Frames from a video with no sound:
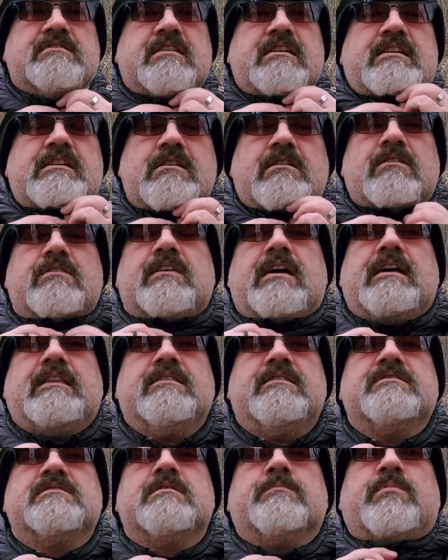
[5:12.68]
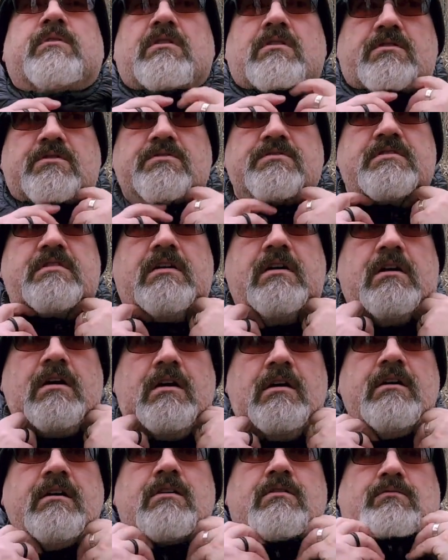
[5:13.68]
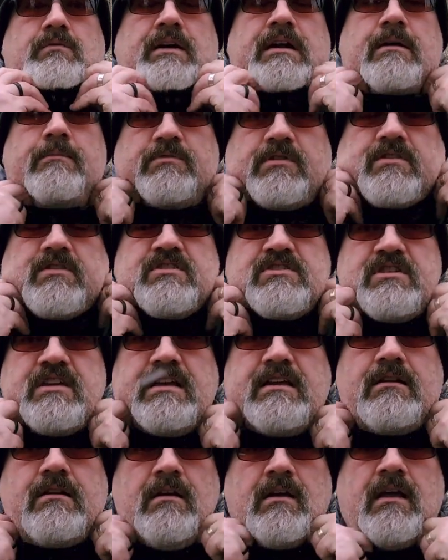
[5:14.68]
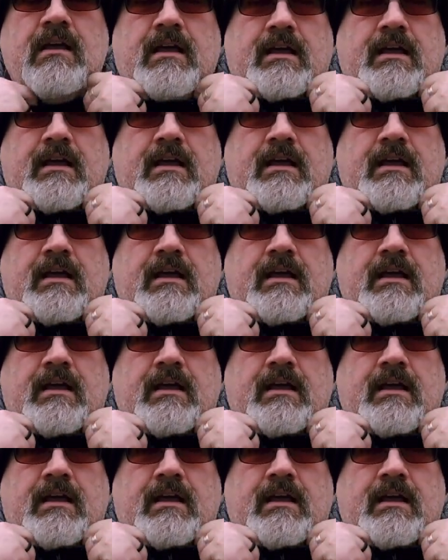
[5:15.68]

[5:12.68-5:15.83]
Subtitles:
see here that the zipper goes right up to the chin,